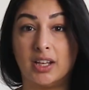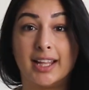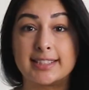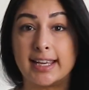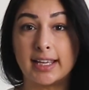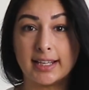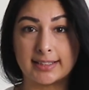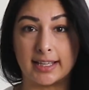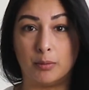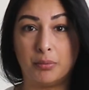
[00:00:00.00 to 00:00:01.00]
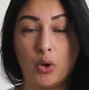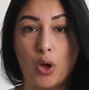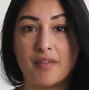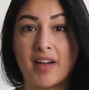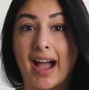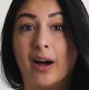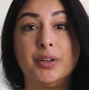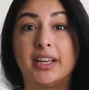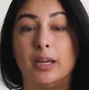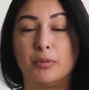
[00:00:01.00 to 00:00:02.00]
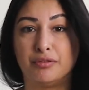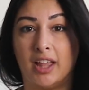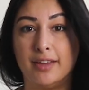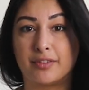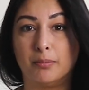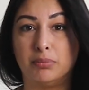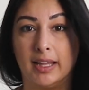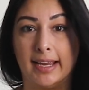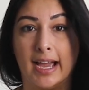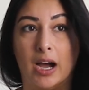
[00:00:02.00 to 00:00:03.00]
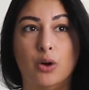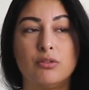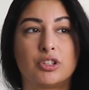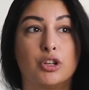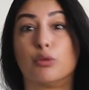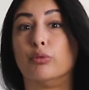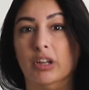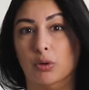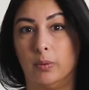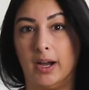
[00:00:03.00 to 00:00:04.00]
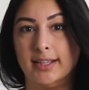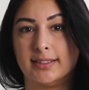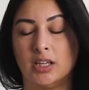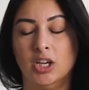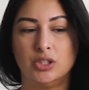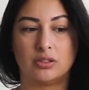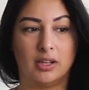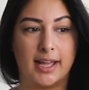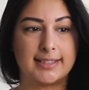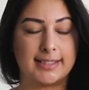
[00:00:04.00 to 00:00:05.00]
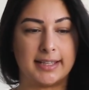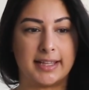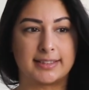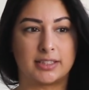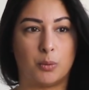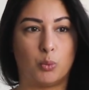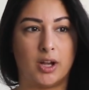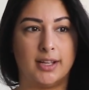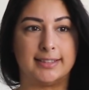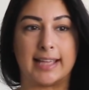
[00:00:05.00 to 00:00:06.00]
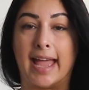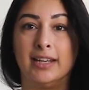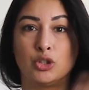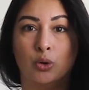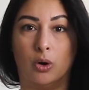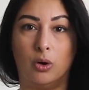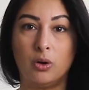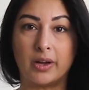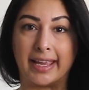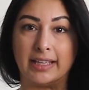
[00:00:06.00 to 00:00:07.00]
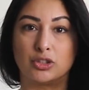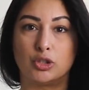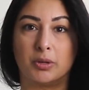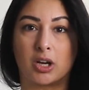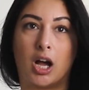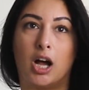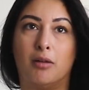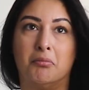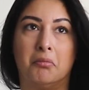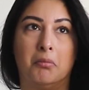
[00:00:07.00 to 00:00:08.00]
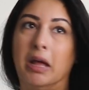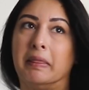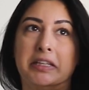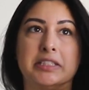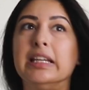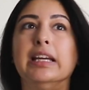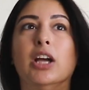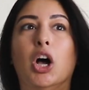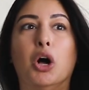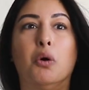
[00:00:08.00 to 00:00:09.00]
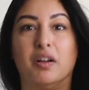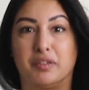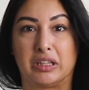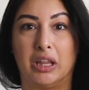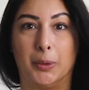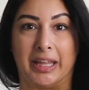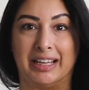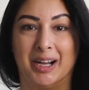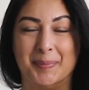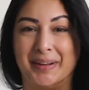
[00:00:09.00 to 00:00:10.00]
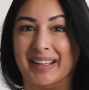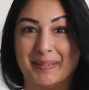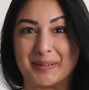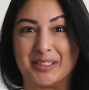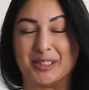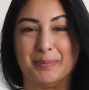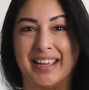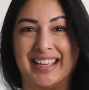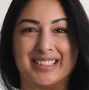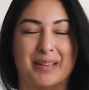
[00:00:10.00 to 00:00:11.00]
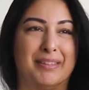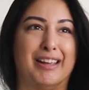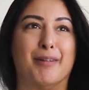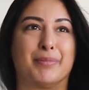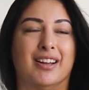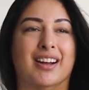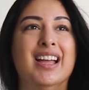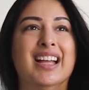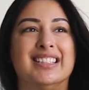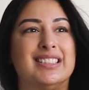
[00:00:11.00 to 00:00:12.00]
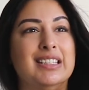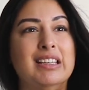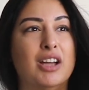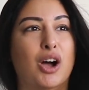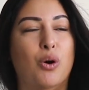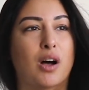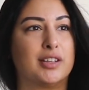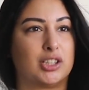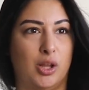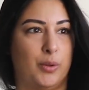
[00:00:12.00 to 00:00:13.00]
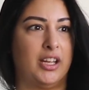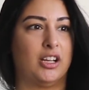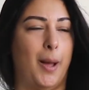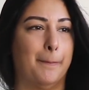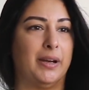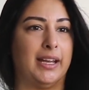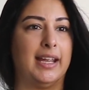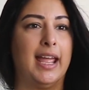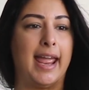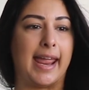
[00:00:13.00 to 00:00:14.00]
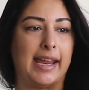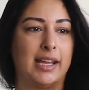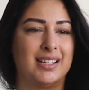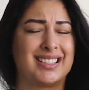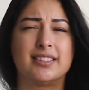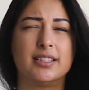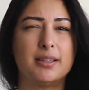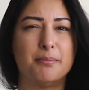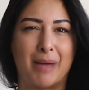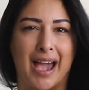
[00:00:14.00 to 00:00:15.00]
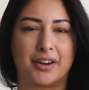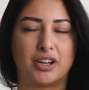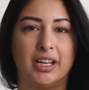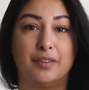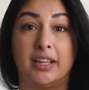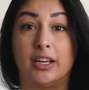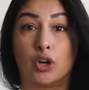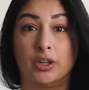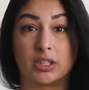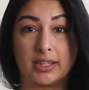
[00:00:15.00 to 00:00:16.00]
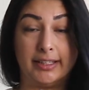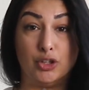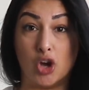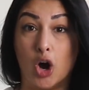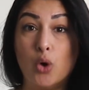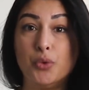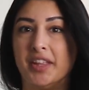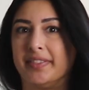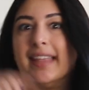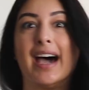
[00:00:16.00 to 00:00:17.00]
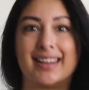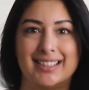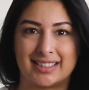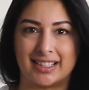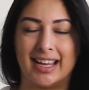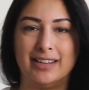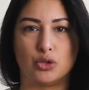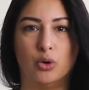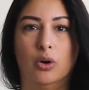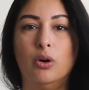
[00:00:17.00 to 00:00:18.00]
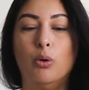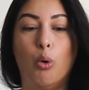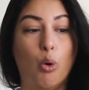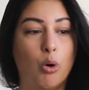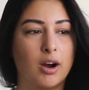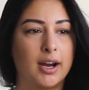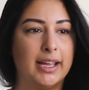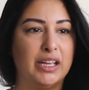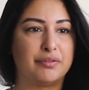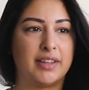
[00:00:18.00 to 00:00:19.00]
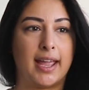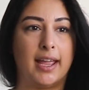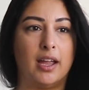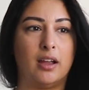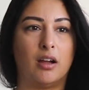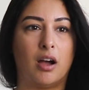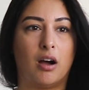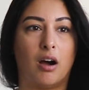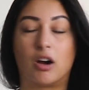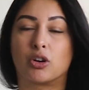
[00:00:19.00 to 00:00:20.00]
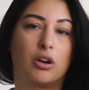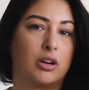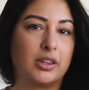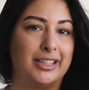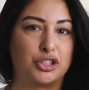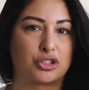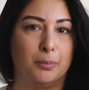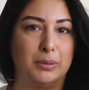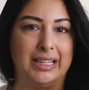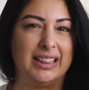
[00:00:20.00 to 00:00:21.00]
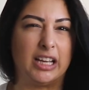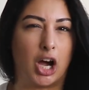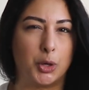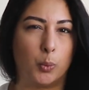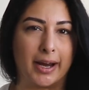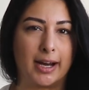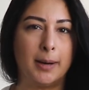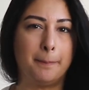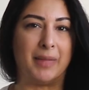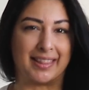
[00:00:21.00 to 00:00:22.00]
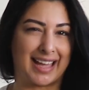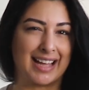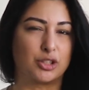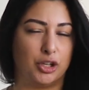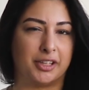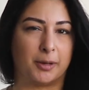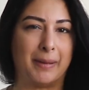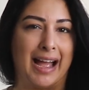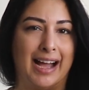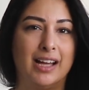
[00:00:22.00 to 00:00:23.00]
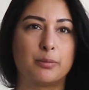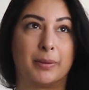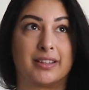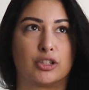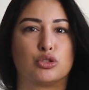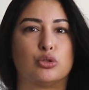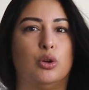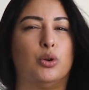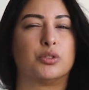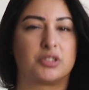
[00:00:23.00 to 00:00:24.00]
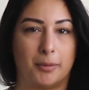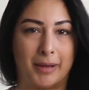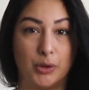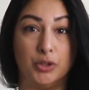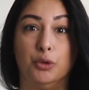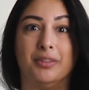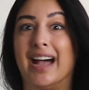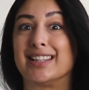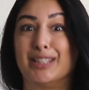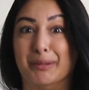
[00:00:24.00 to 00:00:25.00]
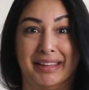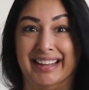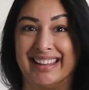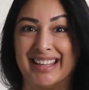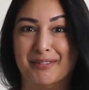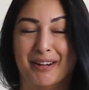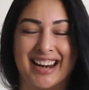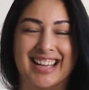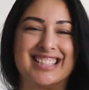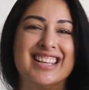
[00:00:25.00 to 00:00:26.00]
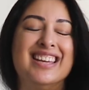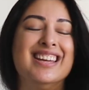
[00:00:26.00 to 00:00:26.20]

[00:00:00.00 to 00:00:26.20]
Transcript: So let's take an example of how the game of life can play out career-wise. So let's say that someone's end goal is to become the CEO of a clothing company. I'm just making something up here. The CEO of a clothing company. And it doesn't matter if they currently know that that is their end goal, or if they are currently just completely unaware that that's on their path, but their soul somehow knew that's something that they wanted.